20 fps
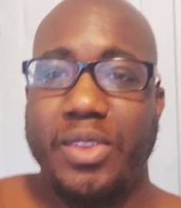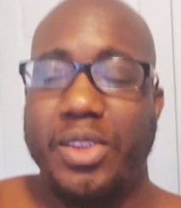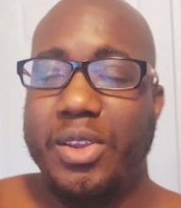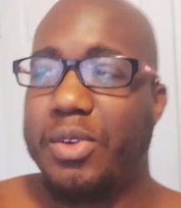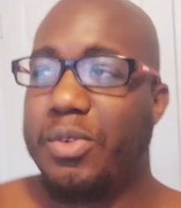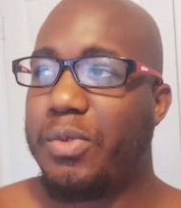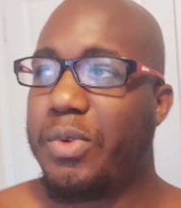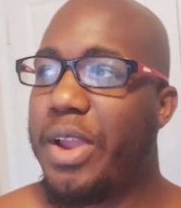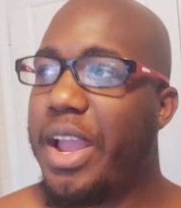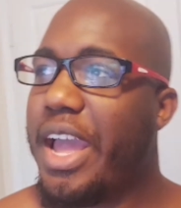
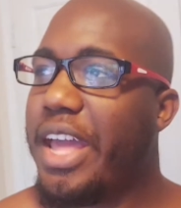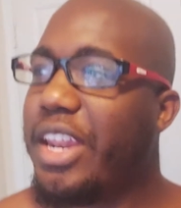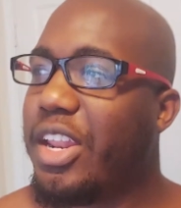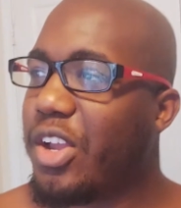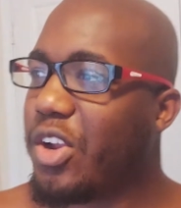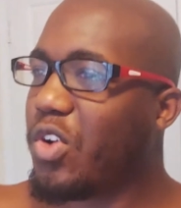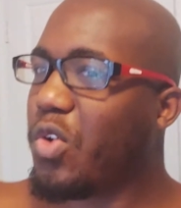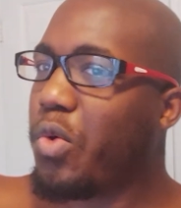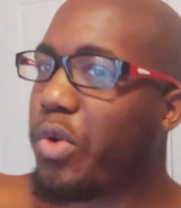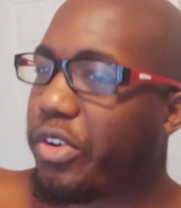And we're heading,
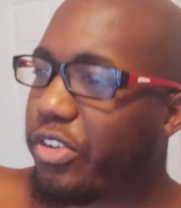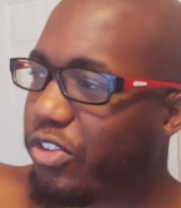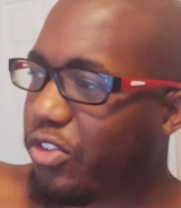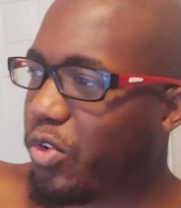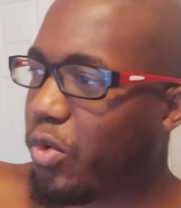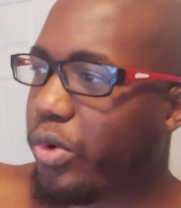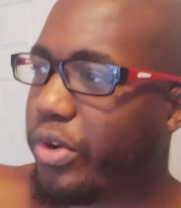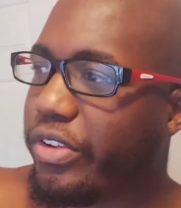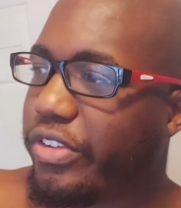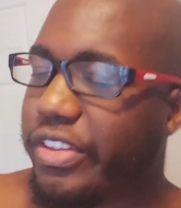of course,
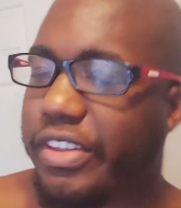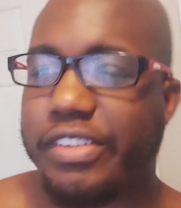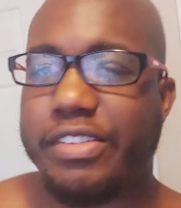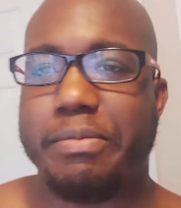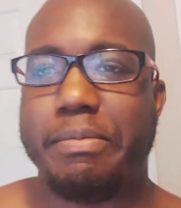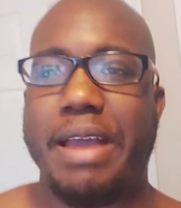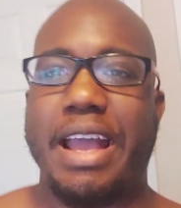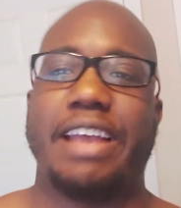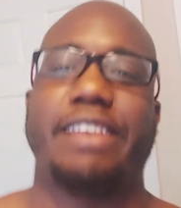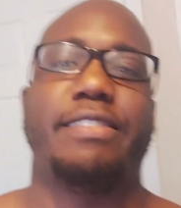towards this
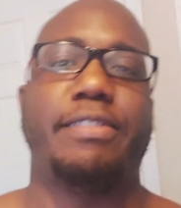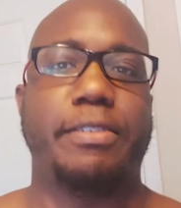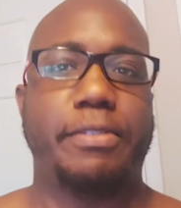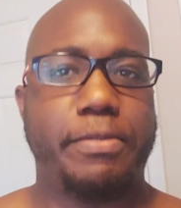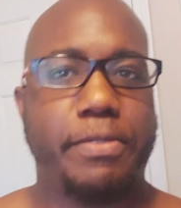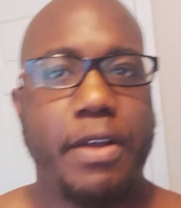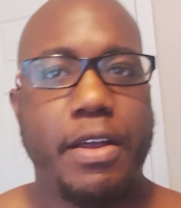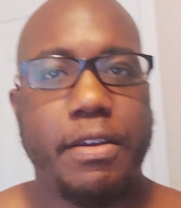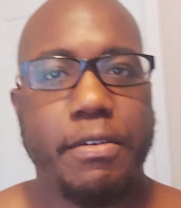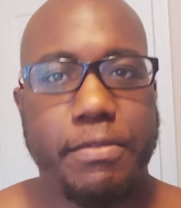
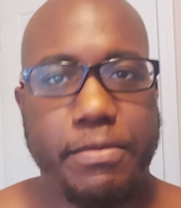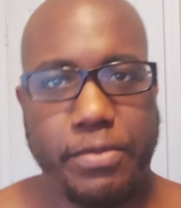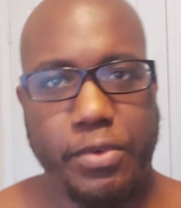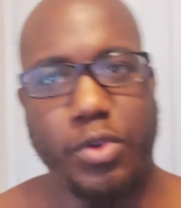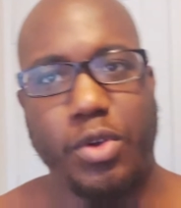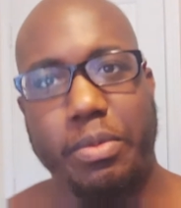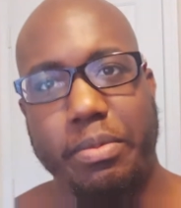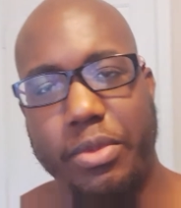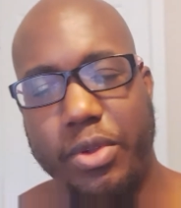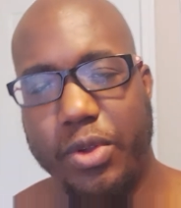massive
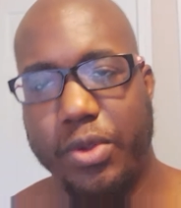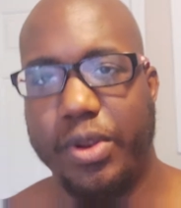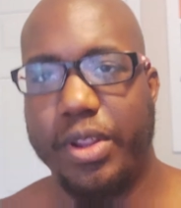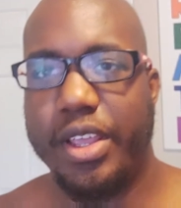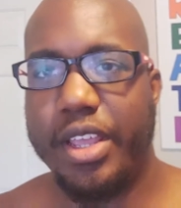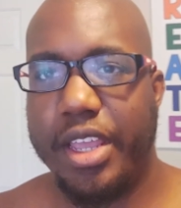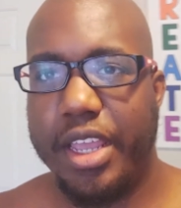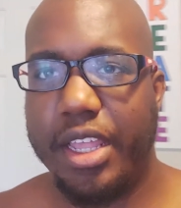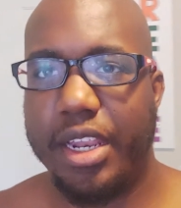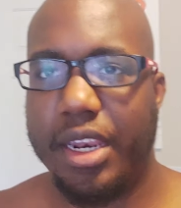full
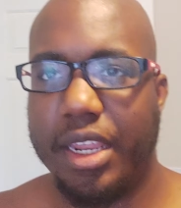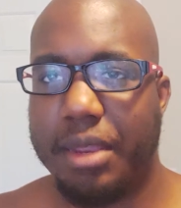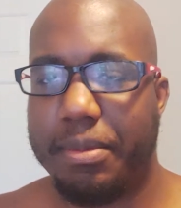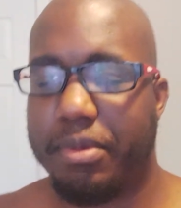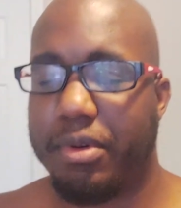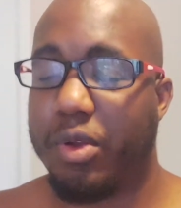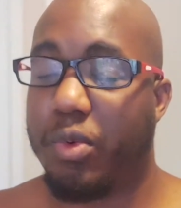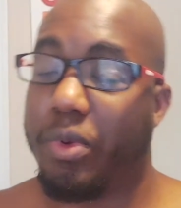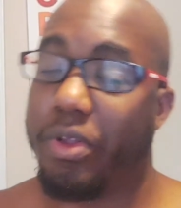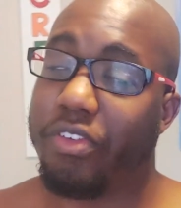moon in
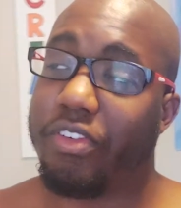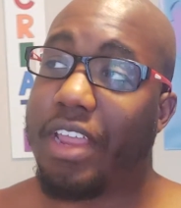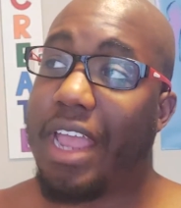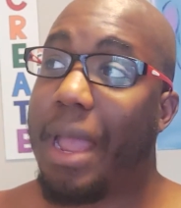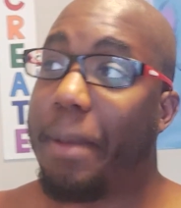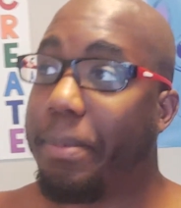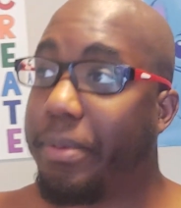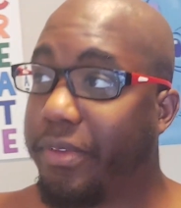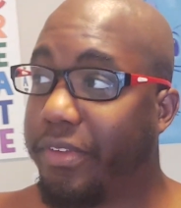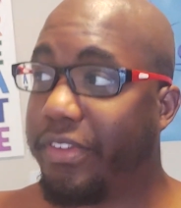Libra, which
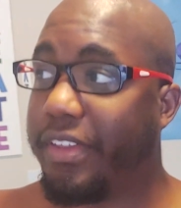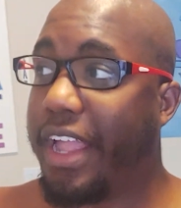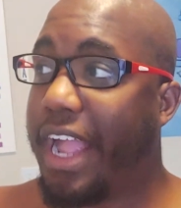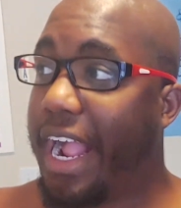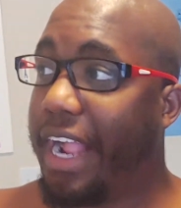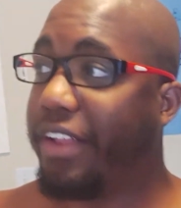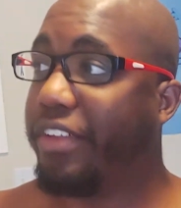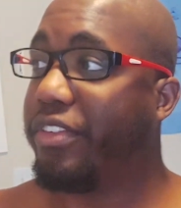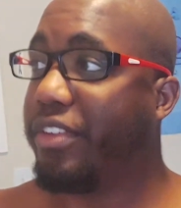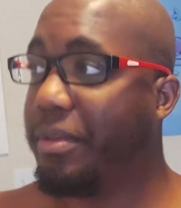happens to
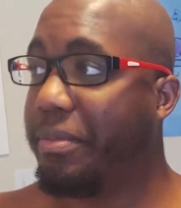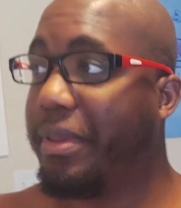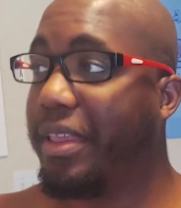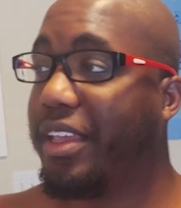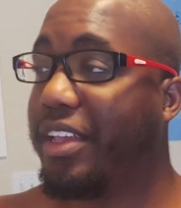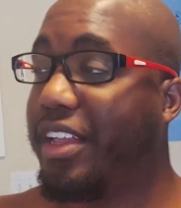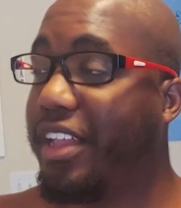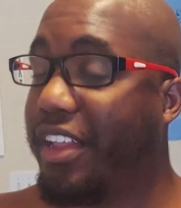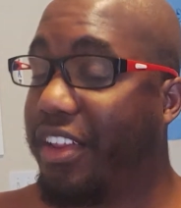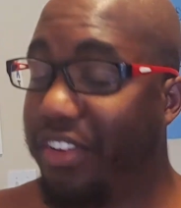actually be
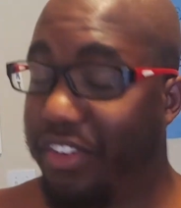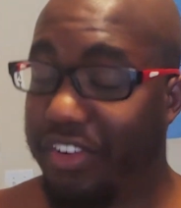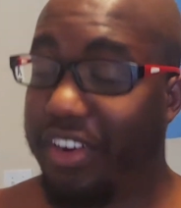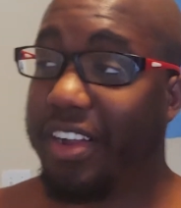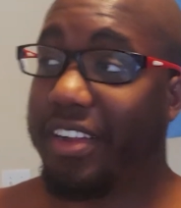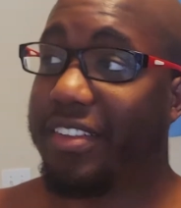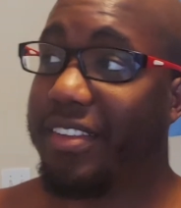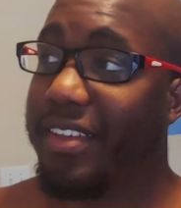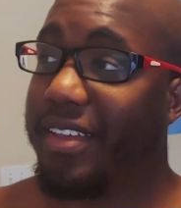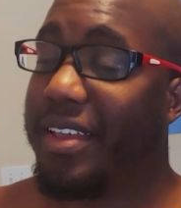
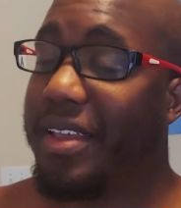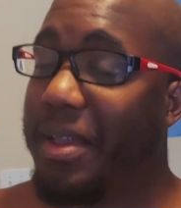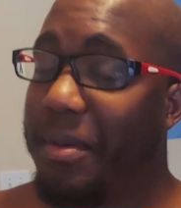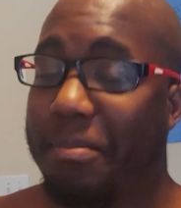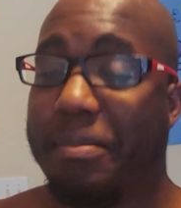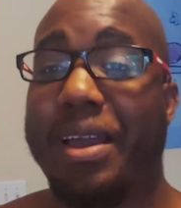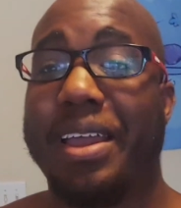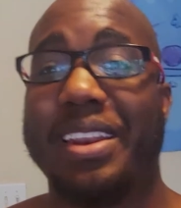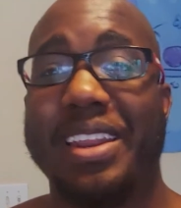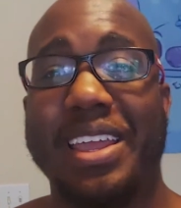conjunct
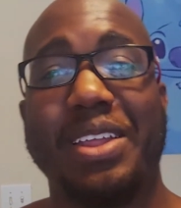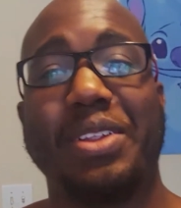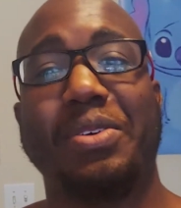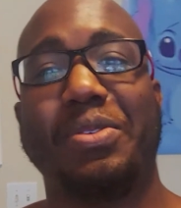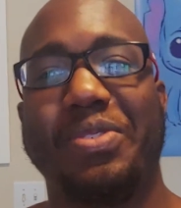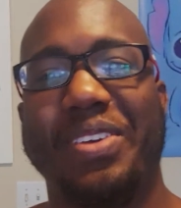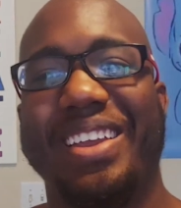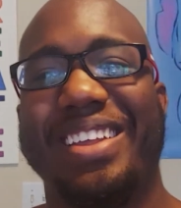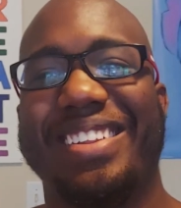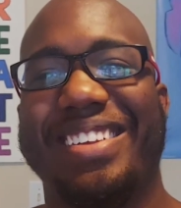my natal
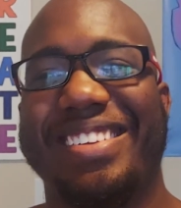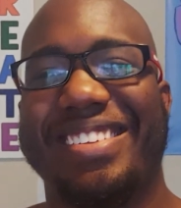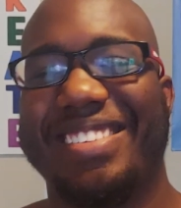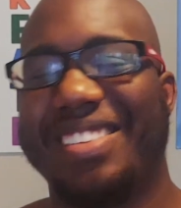Venus.